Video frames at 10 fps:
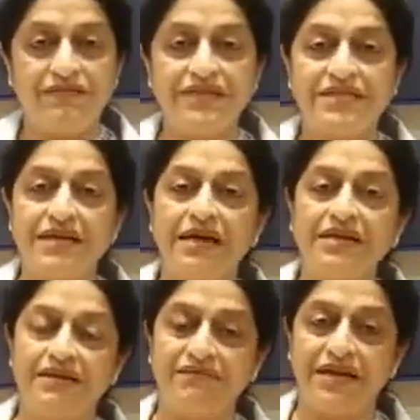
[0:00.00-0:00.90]
we start
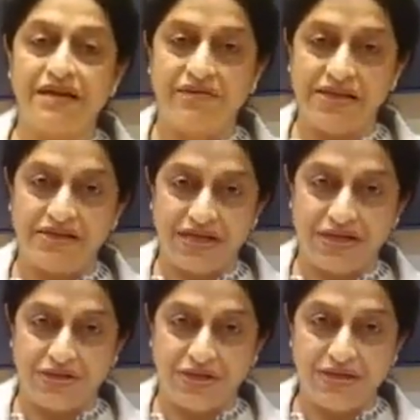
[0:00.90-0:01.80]
giving her
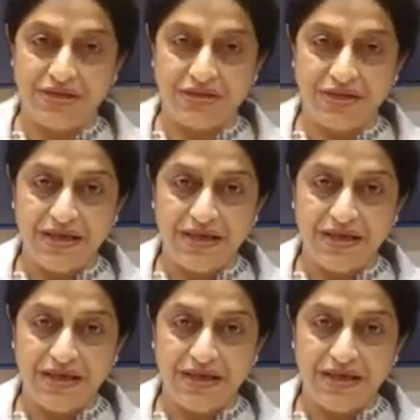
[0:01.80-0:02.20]
injections